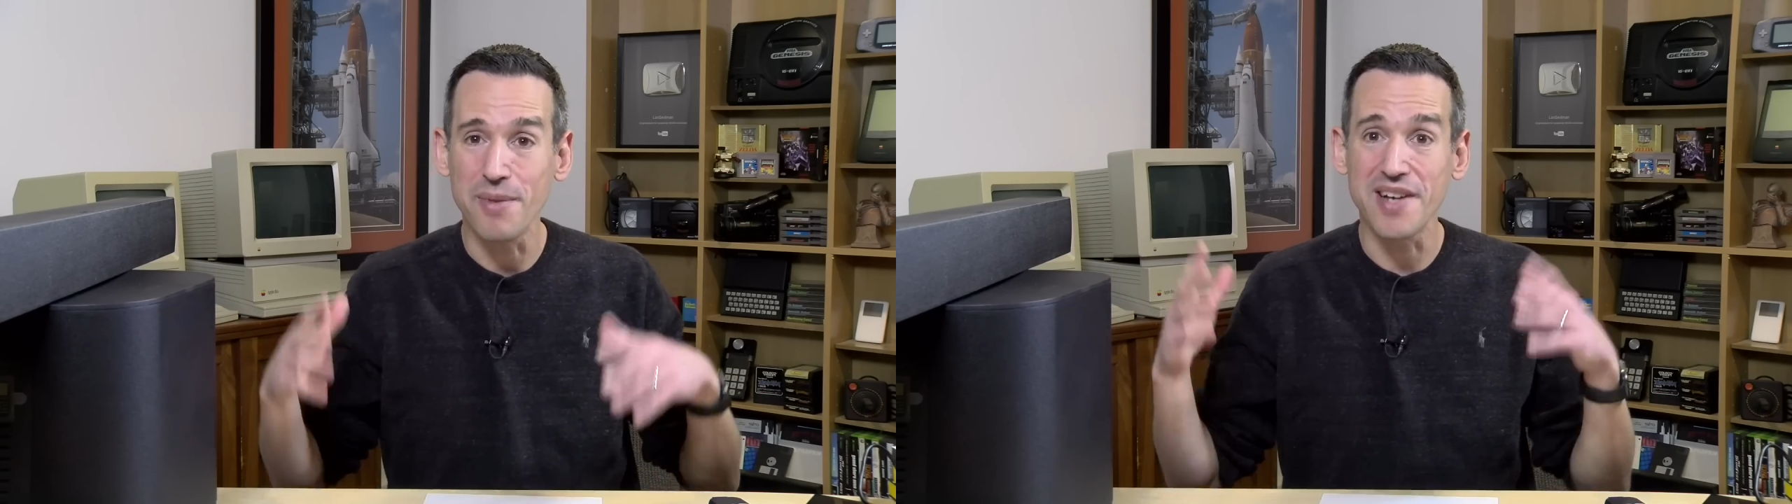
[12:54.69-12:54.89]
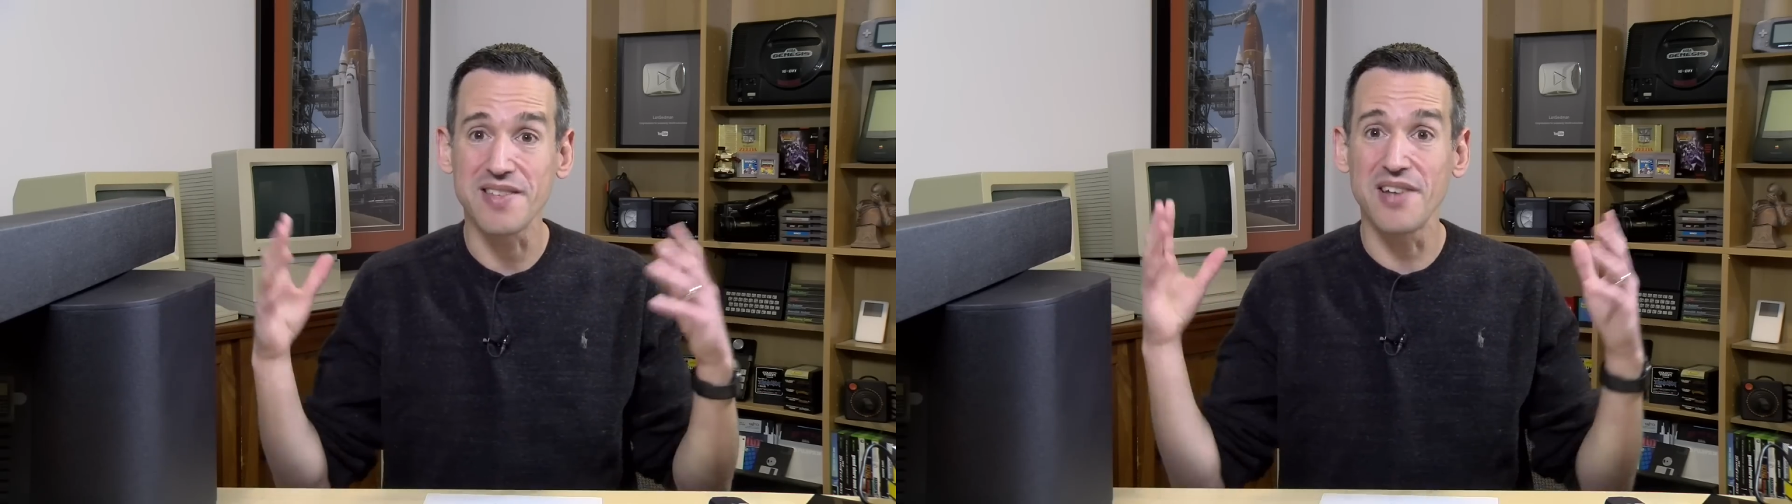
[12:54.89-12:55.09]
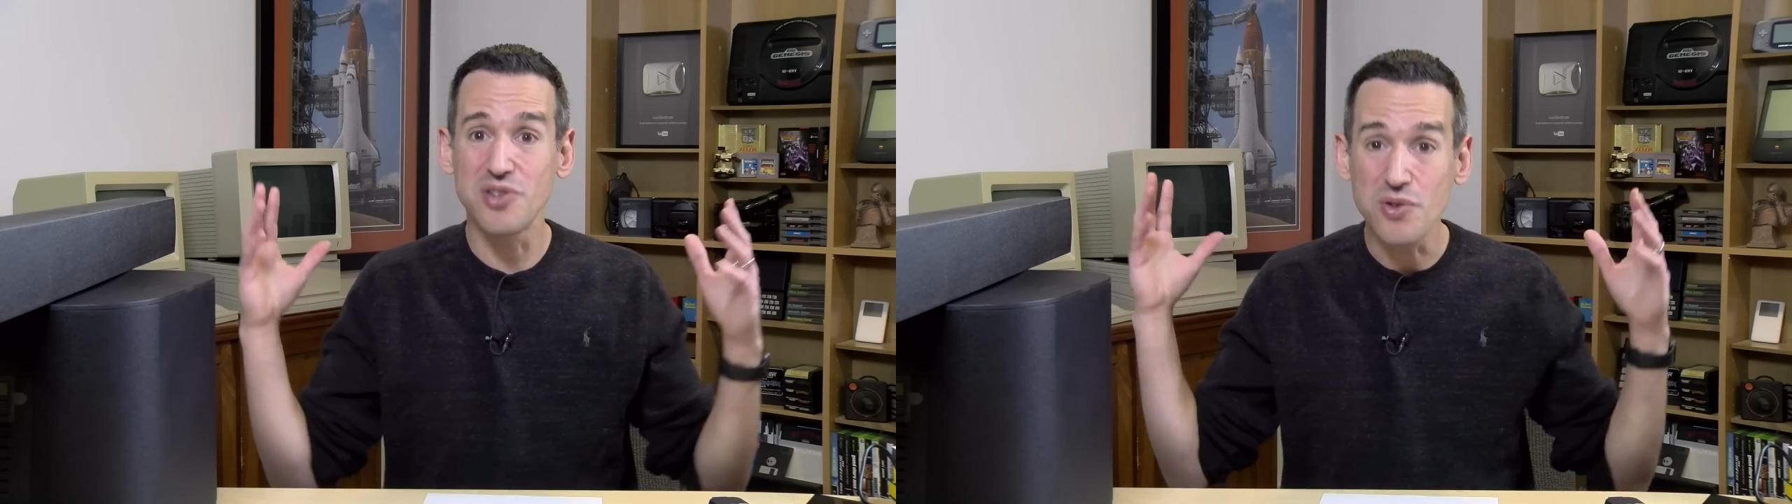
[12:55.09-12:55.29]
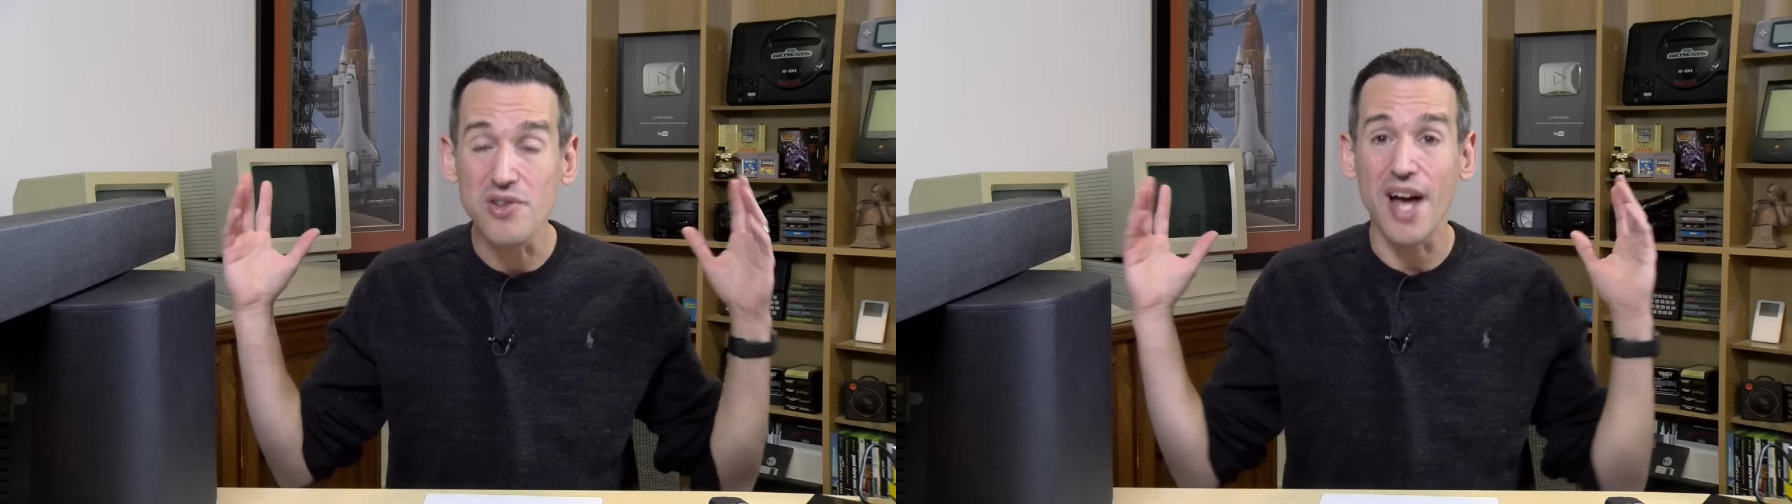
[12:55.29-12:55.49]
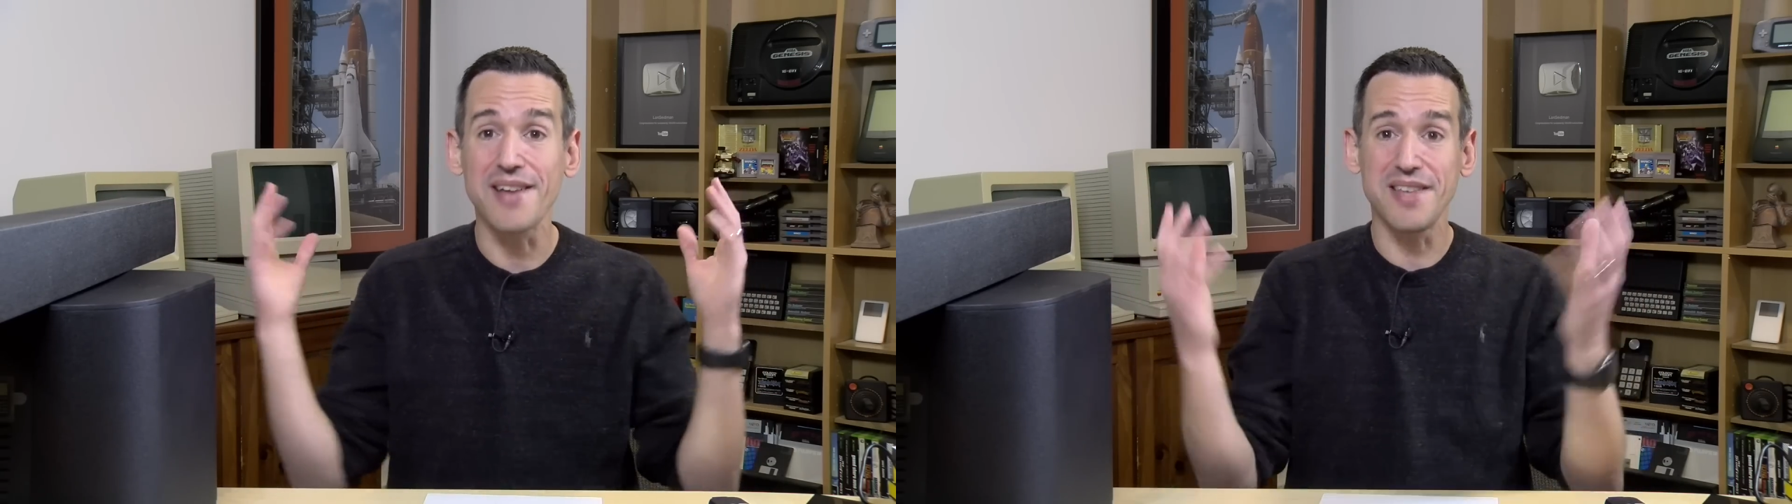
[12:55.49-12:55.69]
because I do
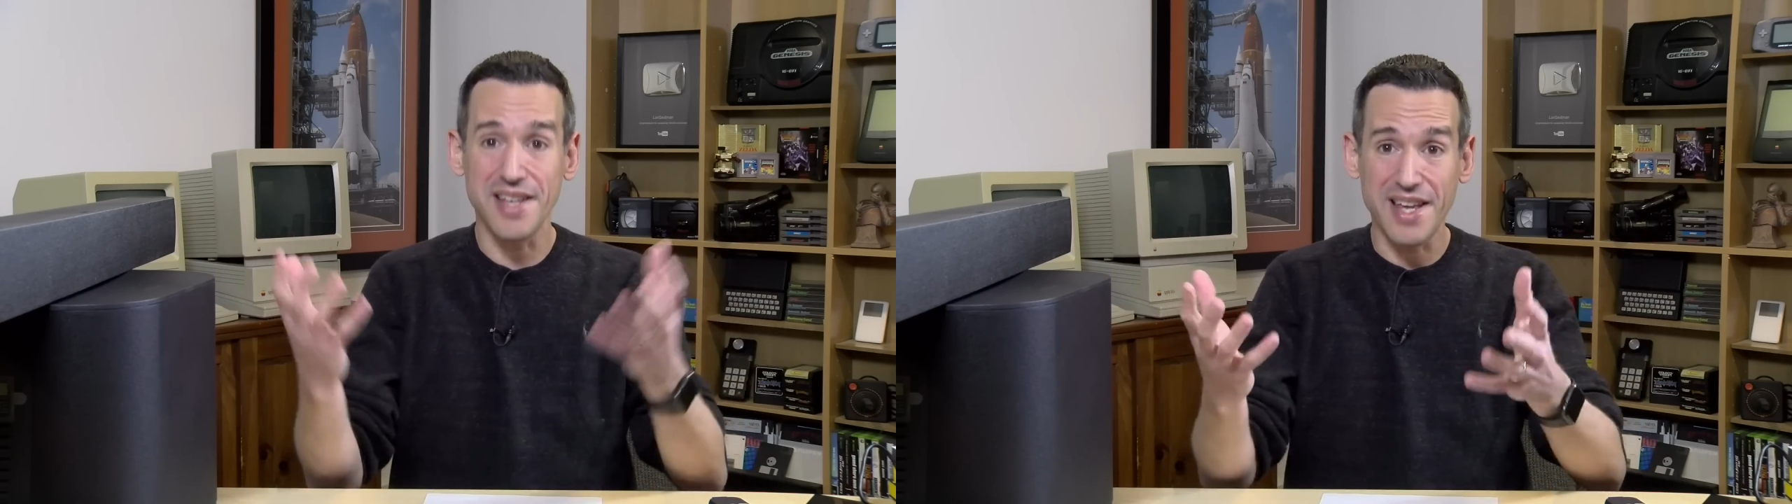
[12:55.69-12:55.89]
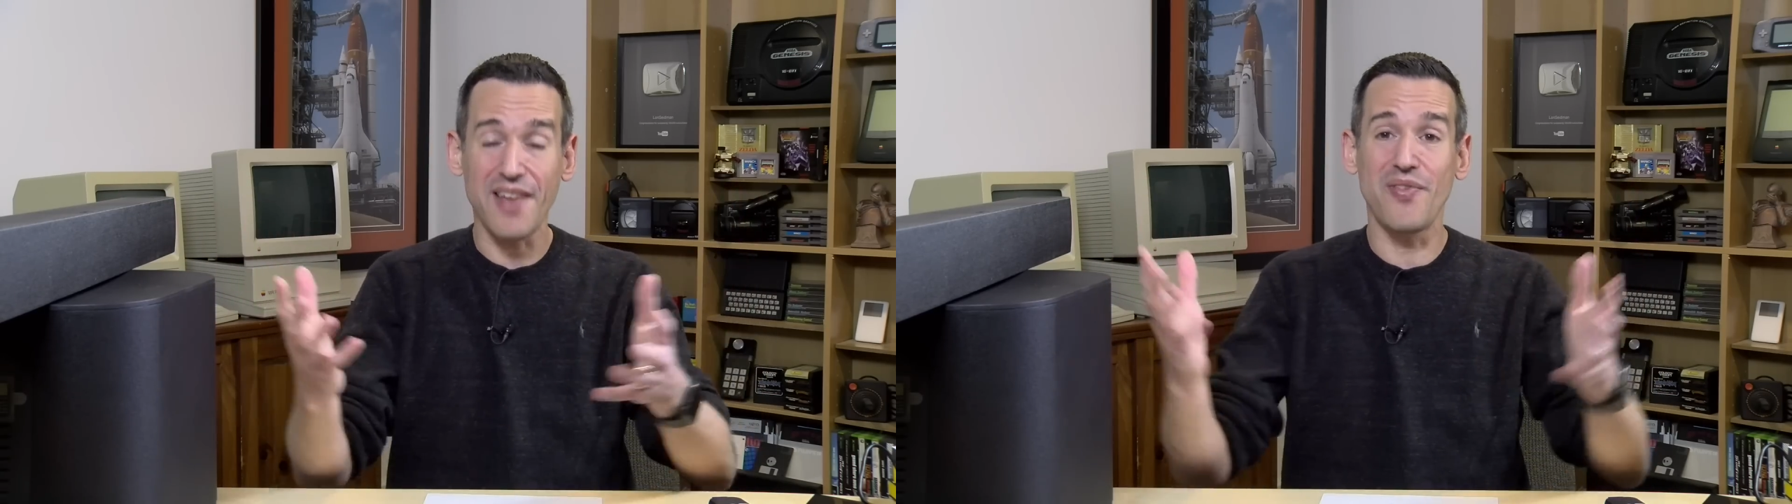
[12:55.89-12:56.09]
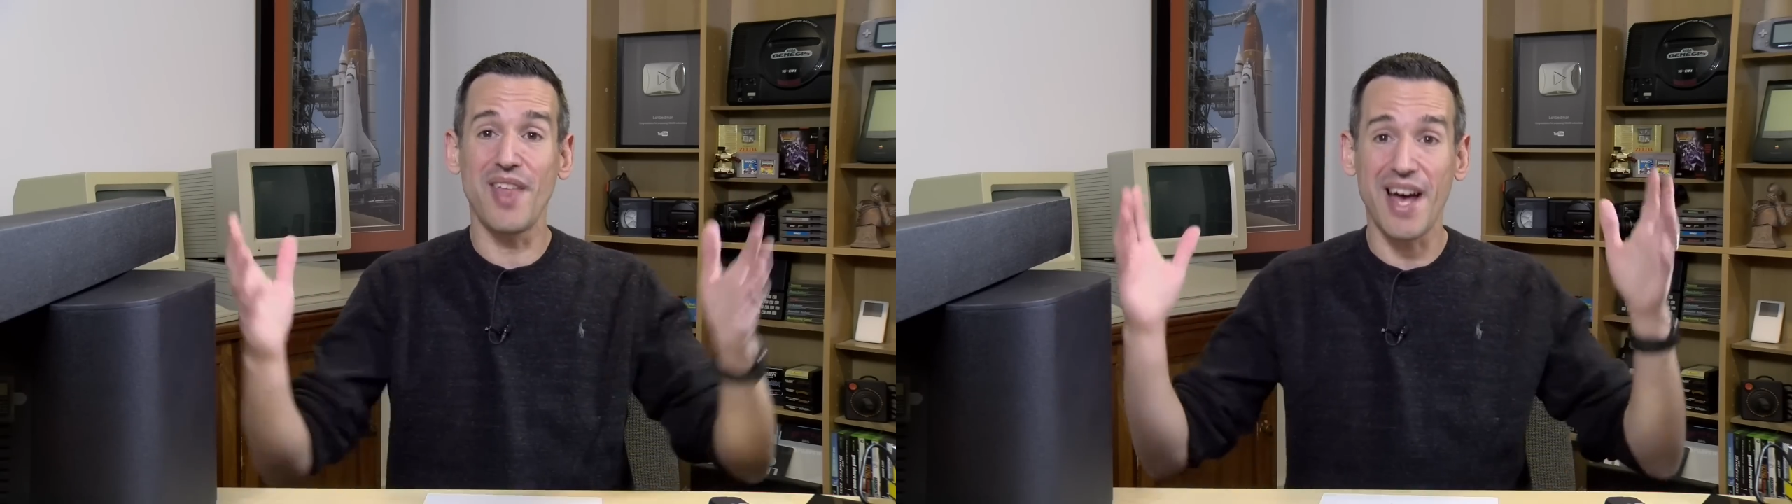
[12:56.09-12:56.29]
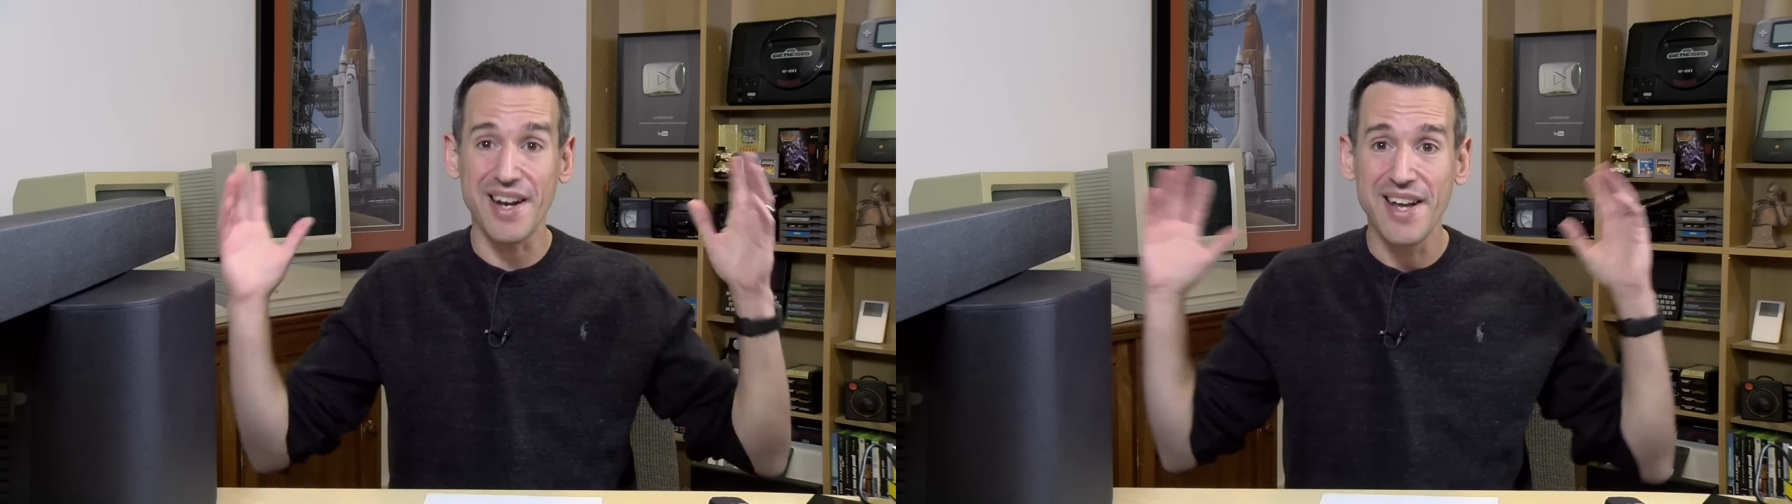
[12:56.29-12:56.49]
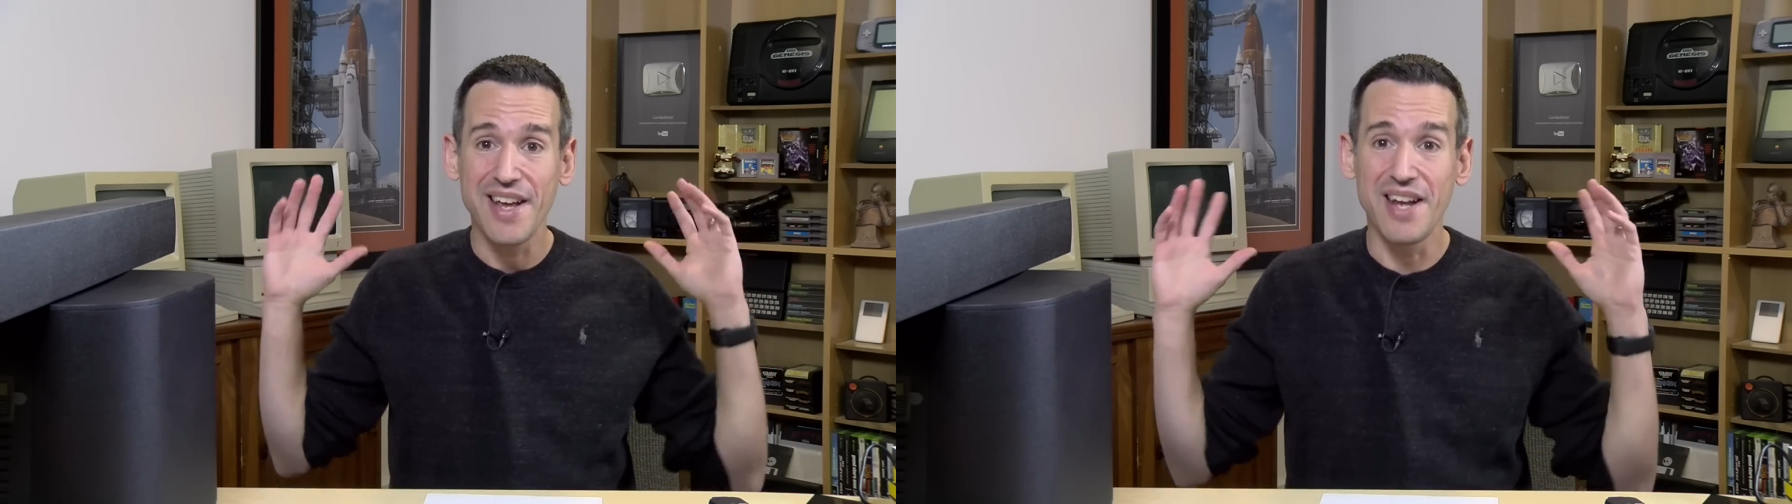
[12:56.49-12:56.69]
like to get that